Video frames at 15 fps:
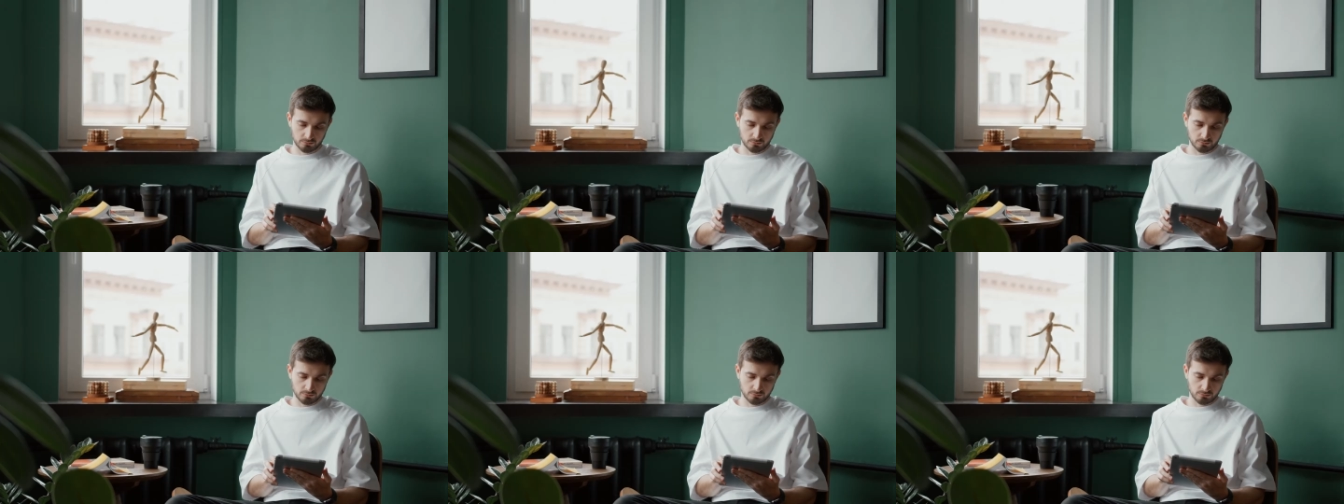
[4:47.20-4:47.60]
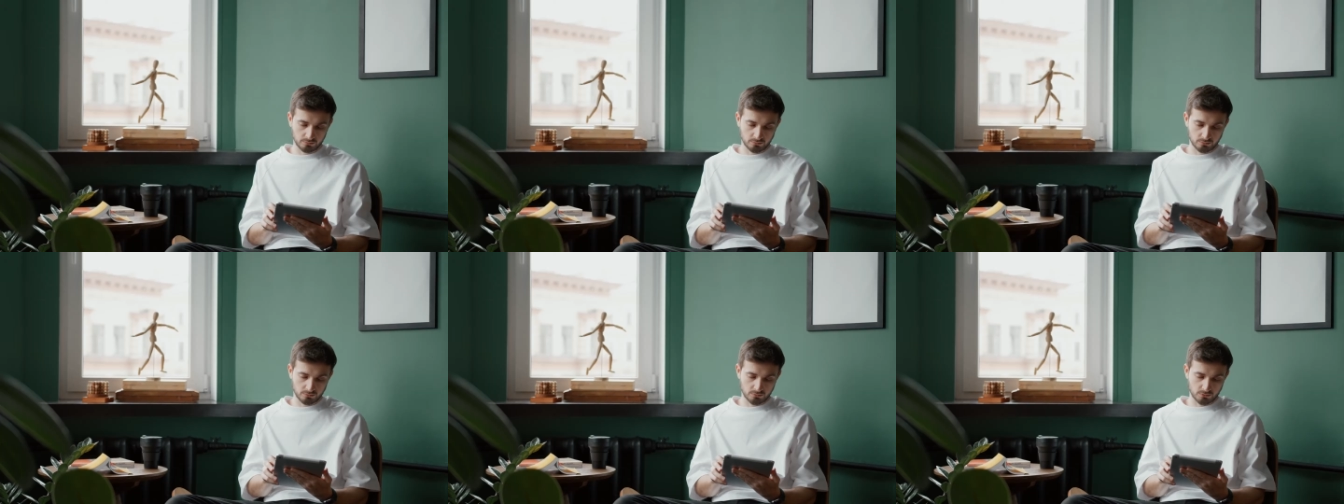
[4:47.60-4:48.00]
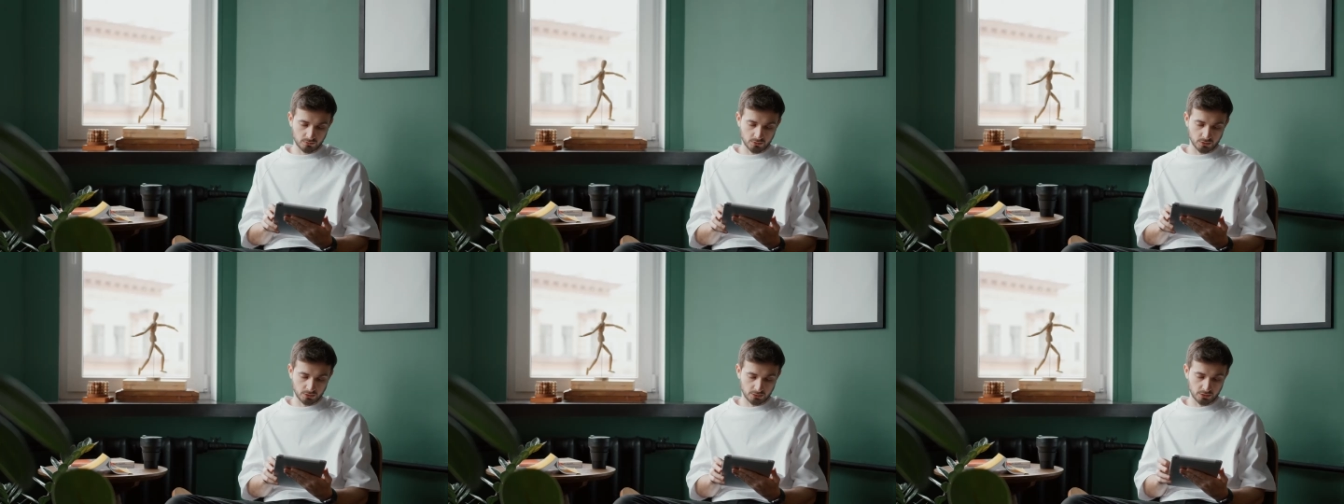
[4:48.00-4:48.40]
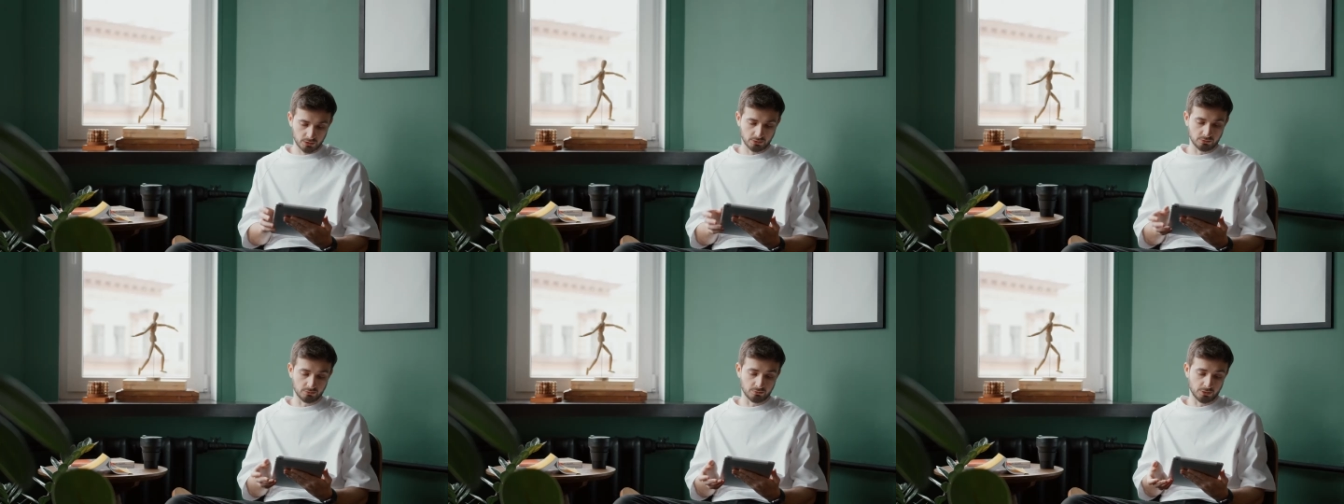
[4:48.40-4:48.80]
as symbolised in the
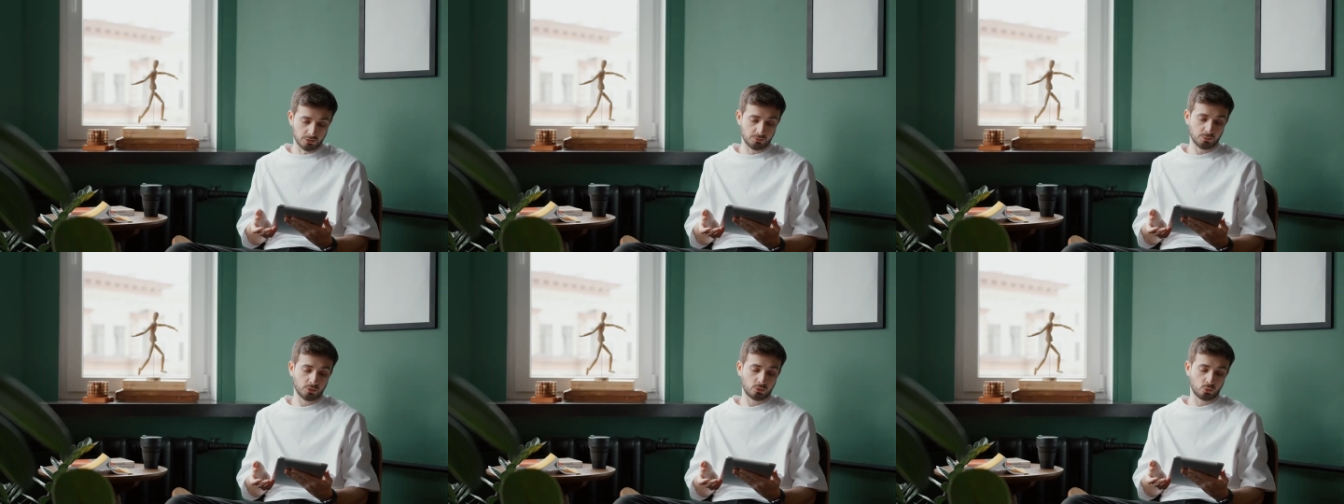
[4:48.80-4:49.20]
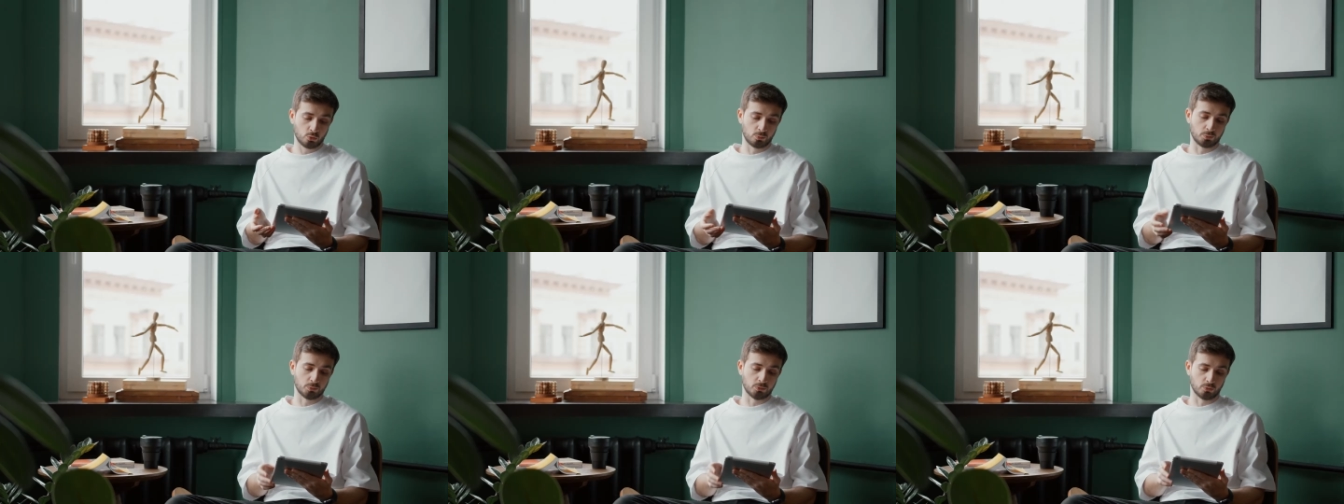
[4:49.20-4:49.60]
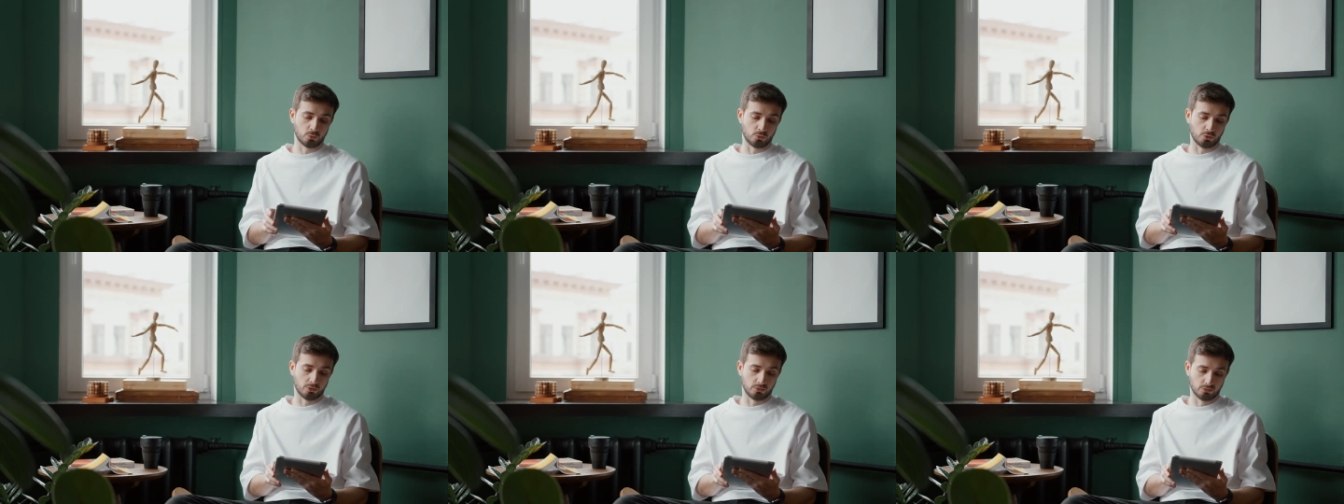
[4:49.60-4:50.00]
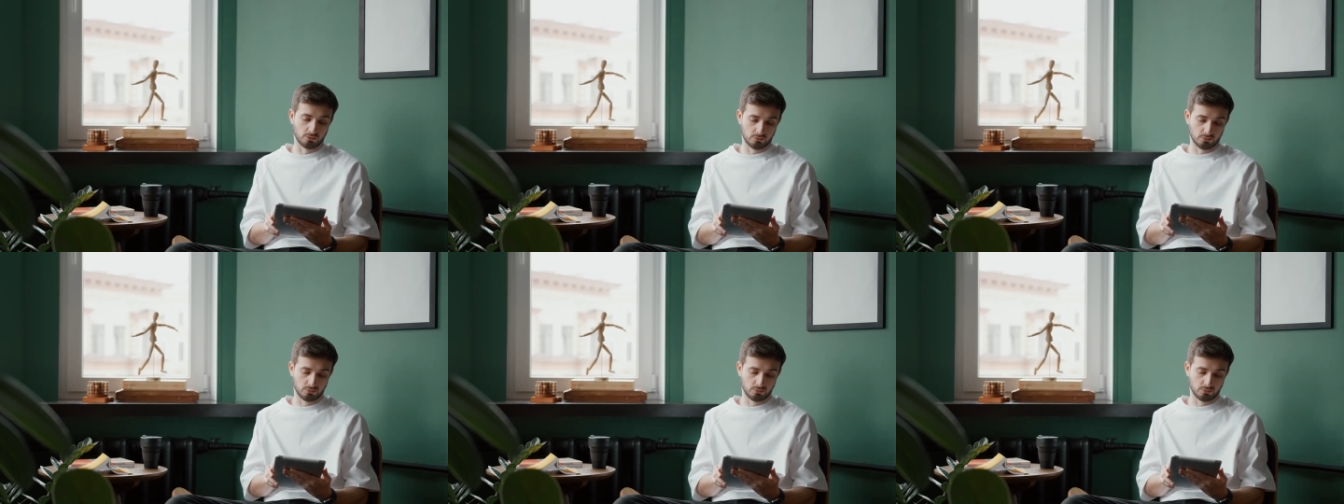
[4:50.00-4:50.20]
perfect works of art exhibited,